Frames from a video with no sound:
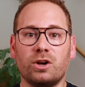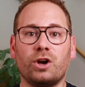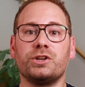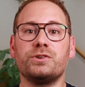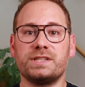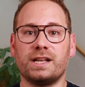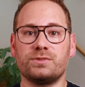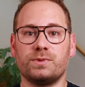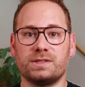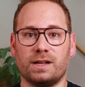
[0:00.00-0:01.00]
on your
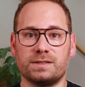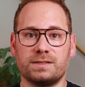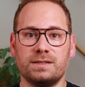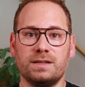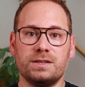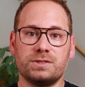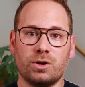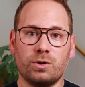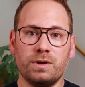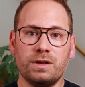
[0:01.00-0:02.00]
sales results.
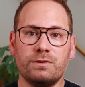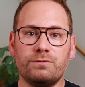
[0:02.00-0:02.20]
So